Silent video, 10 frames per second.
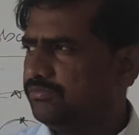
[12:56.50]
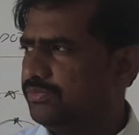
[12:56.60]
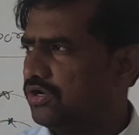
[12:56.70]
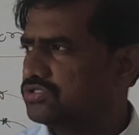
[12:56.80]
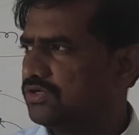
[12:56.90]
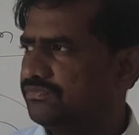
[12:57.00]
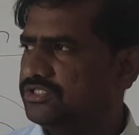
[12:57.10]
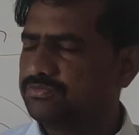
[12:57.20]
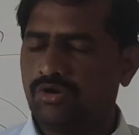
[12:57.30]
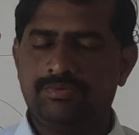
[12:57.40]
because of
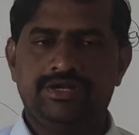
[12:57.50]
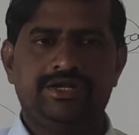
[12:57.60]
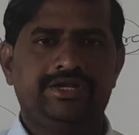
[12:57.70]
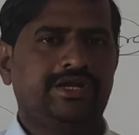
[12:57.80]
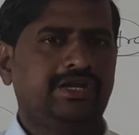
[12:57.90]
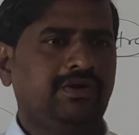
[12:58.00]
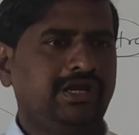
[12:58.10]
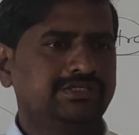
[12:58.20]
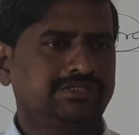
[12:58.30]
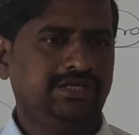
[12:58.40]
this property,
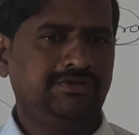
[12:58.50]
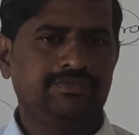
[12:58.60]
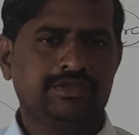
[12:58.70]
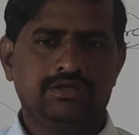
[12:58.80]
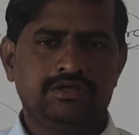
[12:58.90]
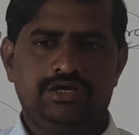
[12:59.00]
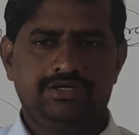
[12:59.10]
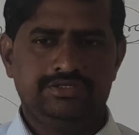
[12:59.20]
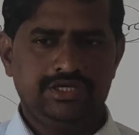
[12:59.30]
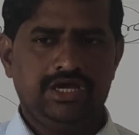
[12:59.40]
tetravalency,
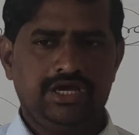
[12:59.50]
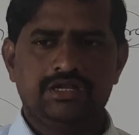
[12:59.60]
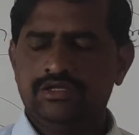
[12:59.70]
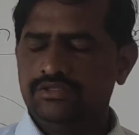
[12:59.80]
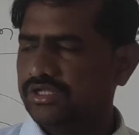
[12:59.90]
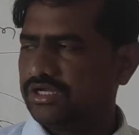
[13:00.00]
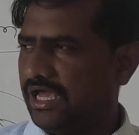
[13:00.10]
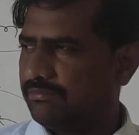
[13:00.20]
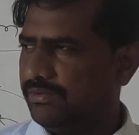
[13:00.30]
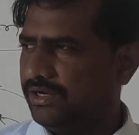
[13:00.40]
here the
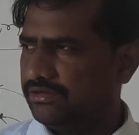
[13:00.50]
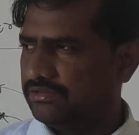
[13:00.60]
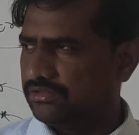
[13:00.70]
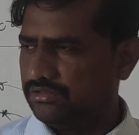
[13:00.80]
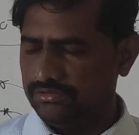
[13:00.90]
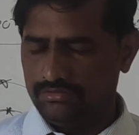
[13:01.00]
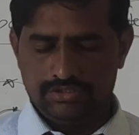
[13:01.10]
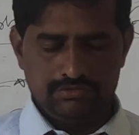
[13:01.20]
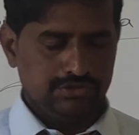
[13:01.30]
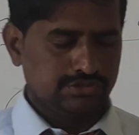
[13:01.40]
carbon,
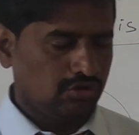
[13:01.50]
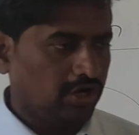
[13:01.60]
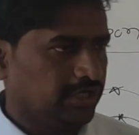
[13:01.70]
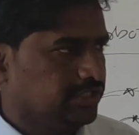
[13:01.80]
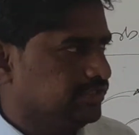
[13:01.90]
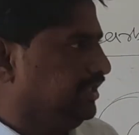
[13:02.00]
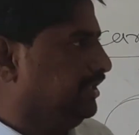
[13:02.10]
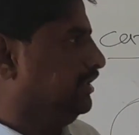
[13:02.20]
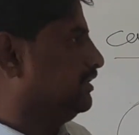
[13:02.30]
it is not easy